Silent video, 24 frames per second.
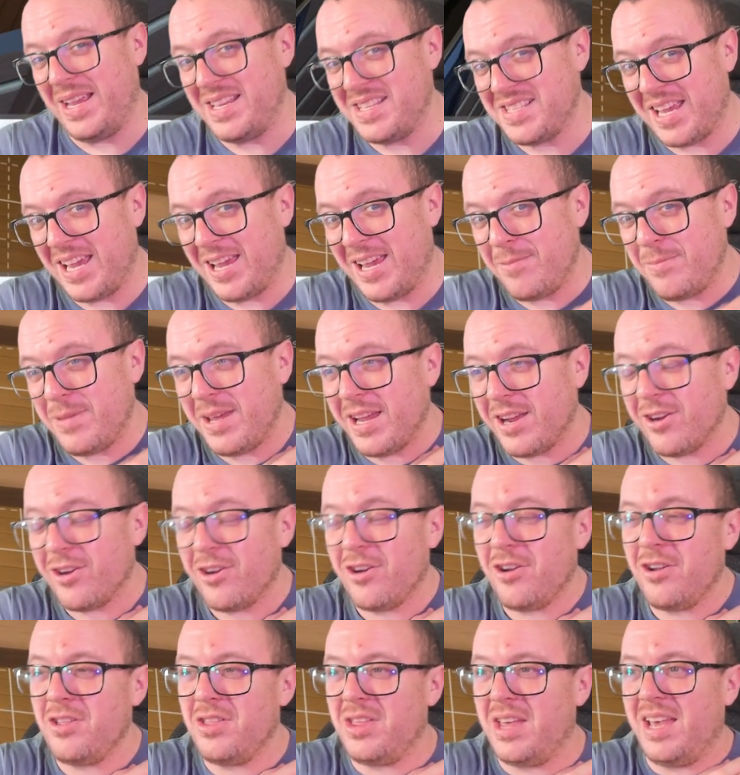game
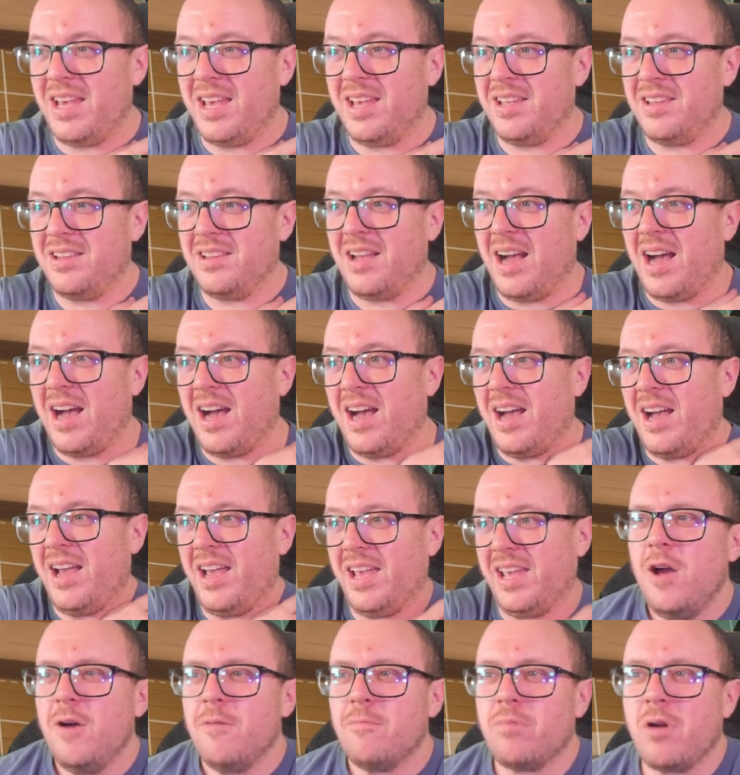here than
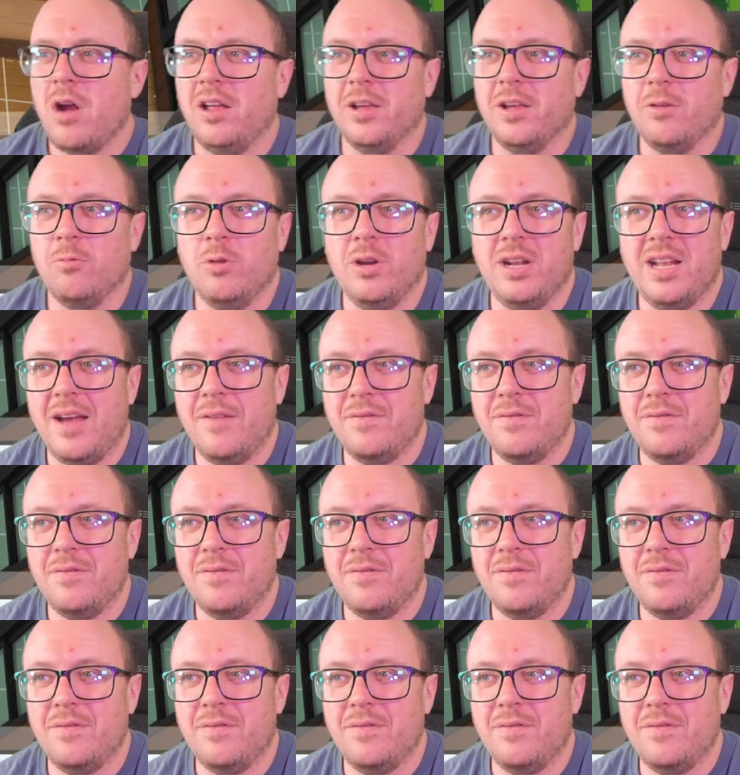I probably would have